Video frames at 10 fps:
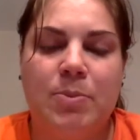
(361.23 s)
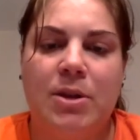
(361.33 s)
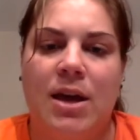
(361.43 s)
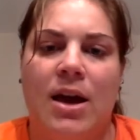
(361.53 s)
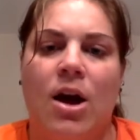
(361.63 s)

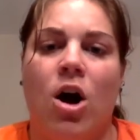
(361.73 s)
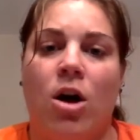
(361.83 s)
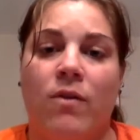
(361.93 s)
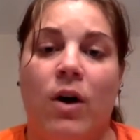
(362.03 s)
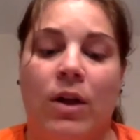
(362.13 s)
but they
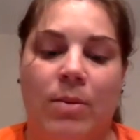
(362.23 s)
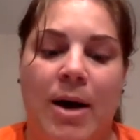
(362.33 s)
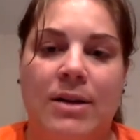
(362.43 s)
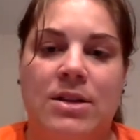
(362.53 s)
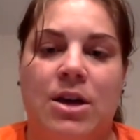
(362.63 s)
are falling
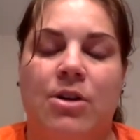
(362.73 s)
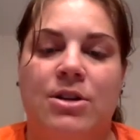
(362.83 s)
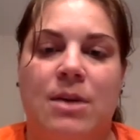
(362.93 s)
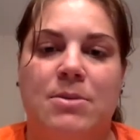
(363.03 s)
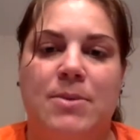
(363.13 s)
back to the other
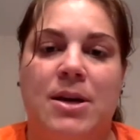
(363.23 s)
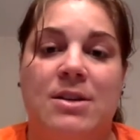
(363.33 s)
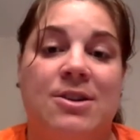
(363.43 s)
steps because they're